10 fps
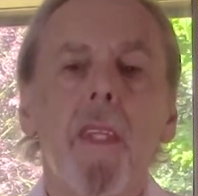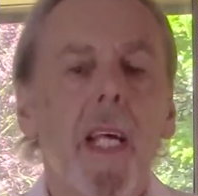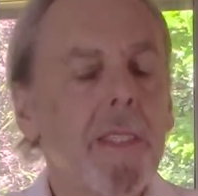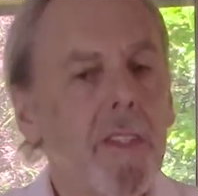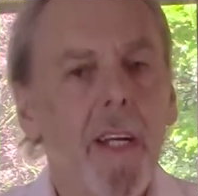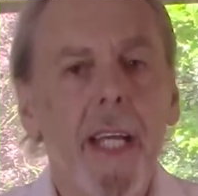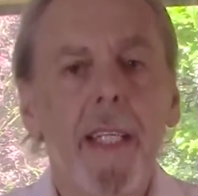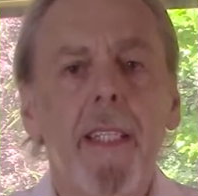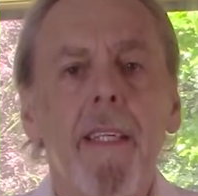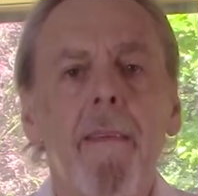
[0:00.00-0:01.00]
That's
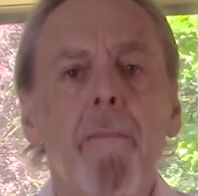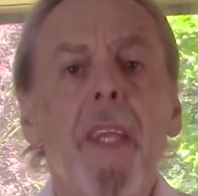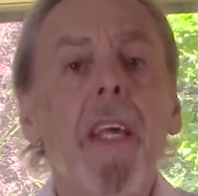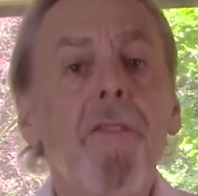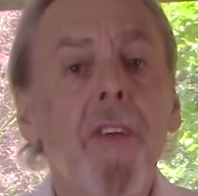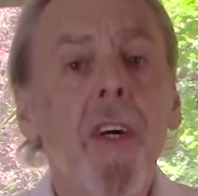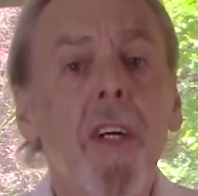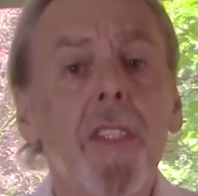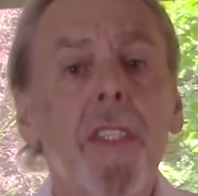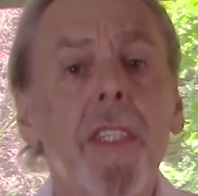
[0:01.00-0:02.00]
great. If
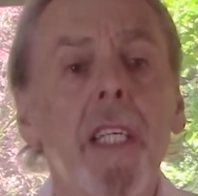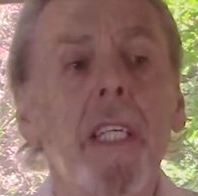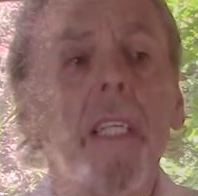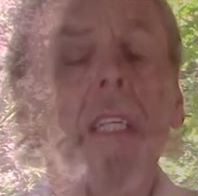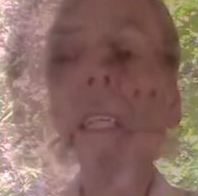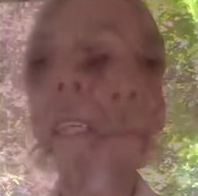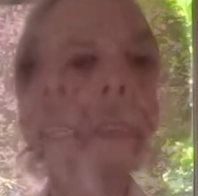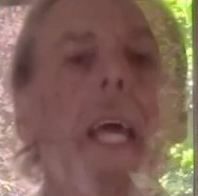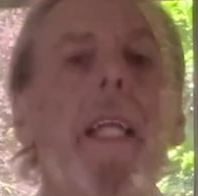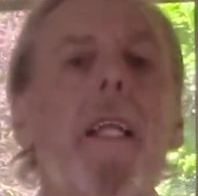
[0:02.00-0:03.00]
not,
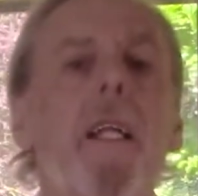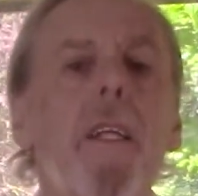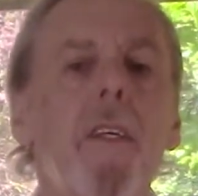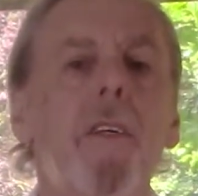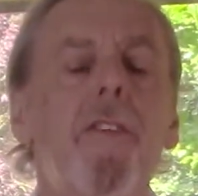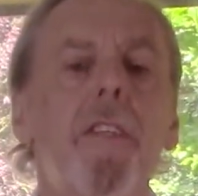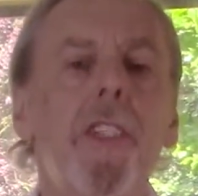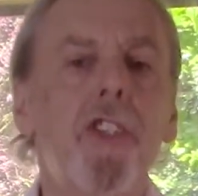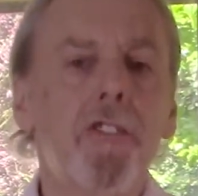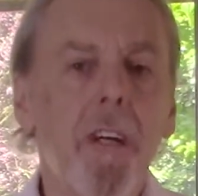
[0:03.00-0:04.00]
then look for a
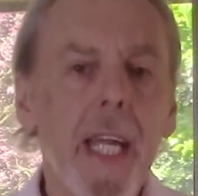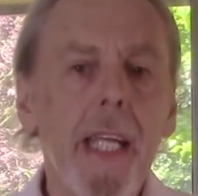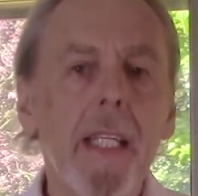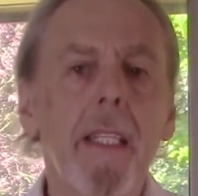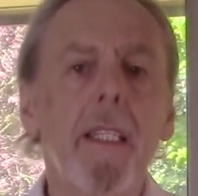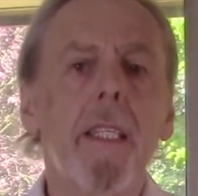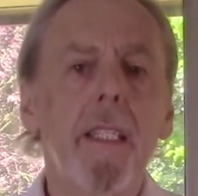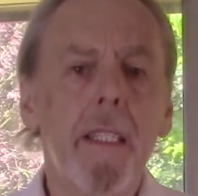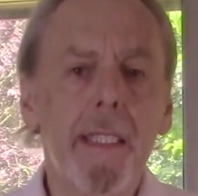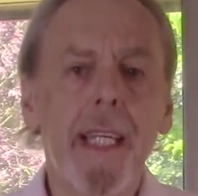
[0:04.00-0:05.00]
trained
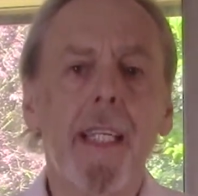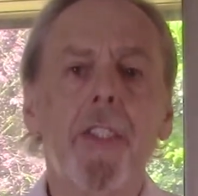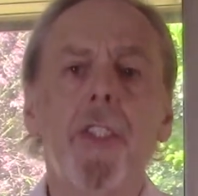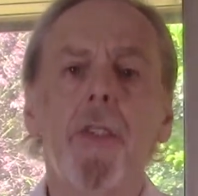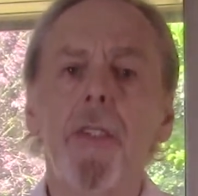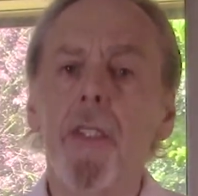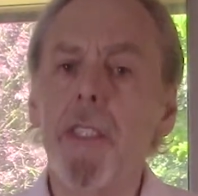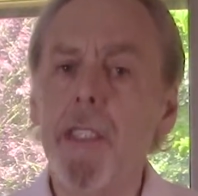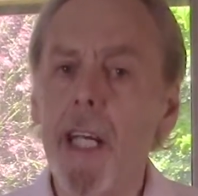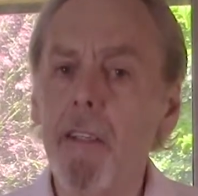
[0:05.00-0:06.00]
sexual
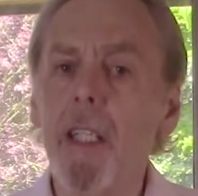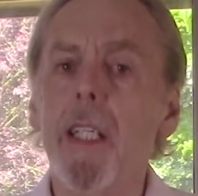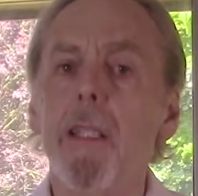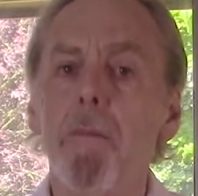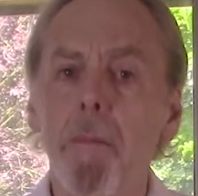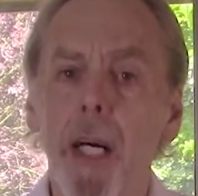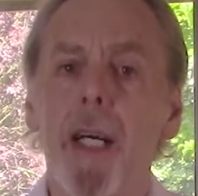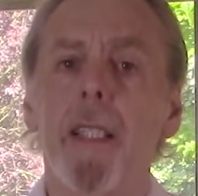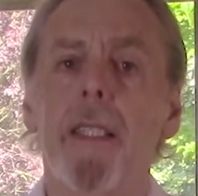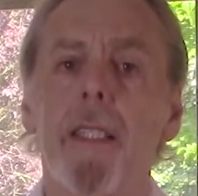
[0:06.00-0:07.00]
surrogate
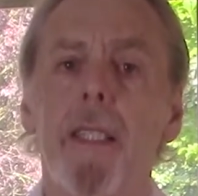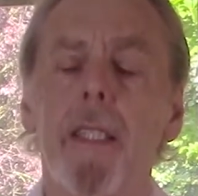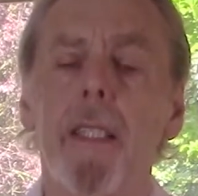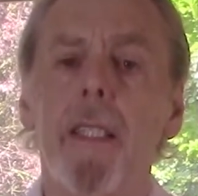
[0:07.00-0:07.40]
partner,